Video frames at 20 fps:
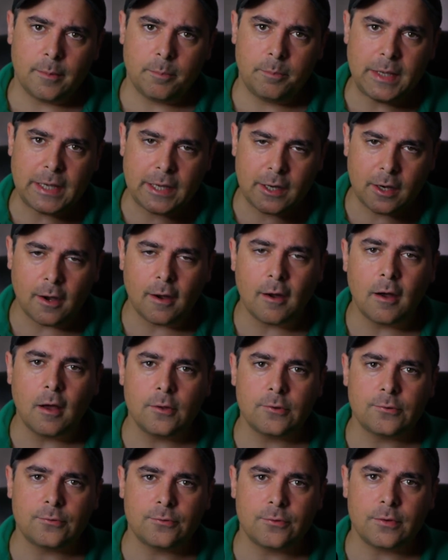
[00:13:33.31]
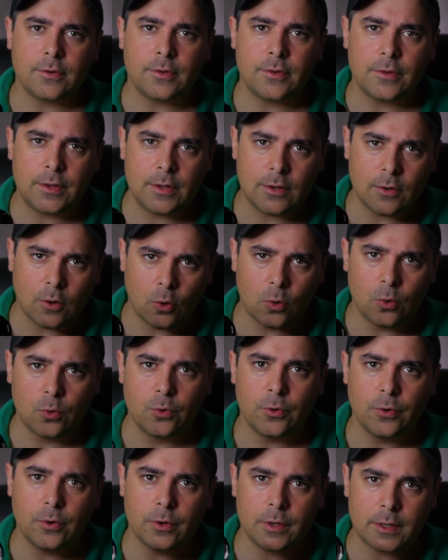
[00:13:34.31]
because the
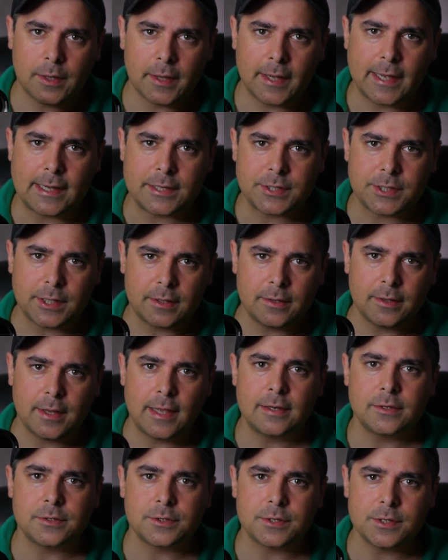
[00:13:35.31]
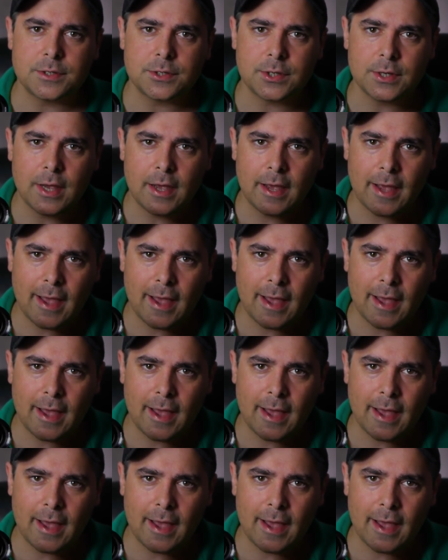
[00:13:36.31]
older classic lenses